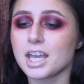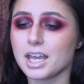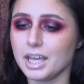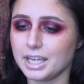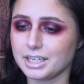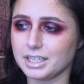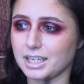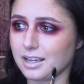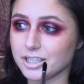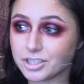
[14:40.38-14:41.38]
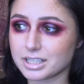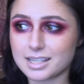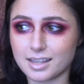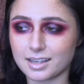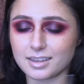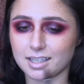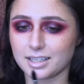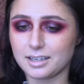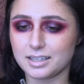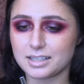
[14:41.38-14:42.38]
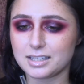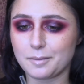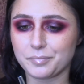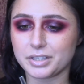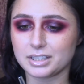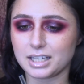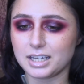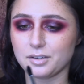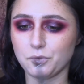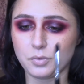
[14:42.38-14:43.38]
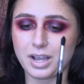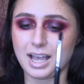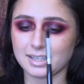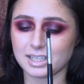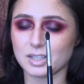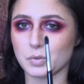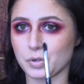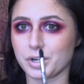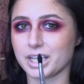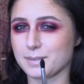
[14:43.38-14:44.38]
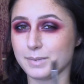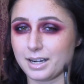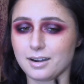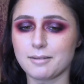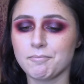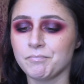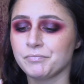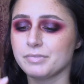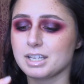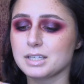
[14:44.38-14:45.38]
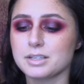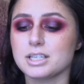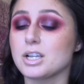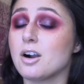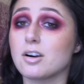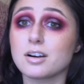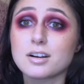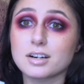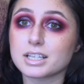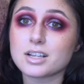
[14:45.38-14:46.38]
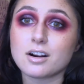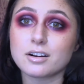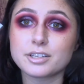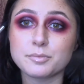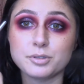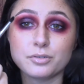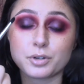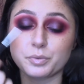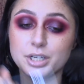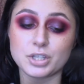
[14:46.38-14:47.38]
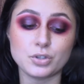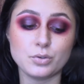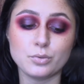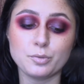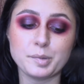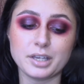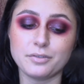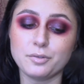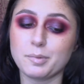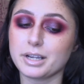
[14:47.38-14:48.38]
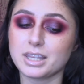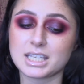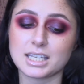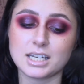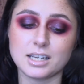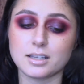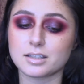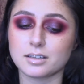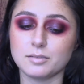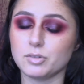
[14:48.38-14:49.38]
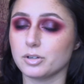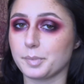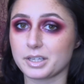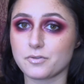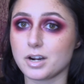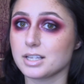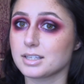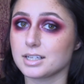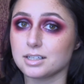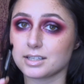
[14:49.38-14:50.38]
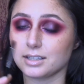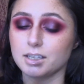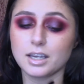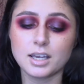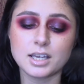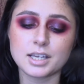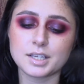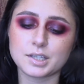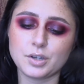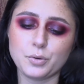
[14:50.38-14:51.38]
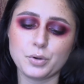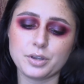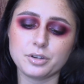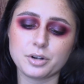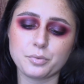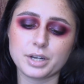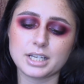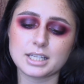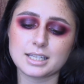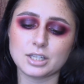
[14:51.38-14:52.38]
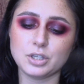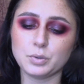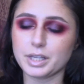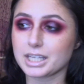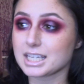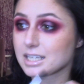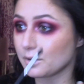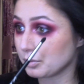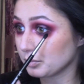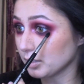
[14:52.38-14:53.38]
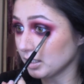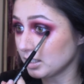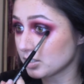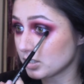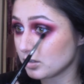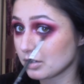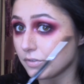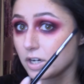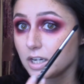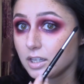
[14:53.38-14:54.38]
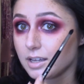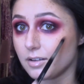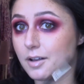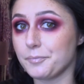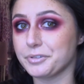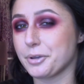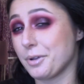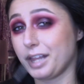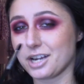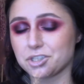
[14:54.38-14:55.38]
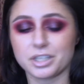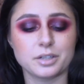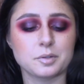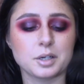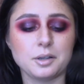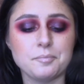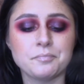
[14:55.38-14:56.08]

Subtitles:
And I just think that it's something that as it gets older gets better. This one is hard. It's hard to maneuver when it's new, but if you break this in, it's going to be your best friend, seriously. So, you know, when it's new like this, I would really just use it for lower lash line work.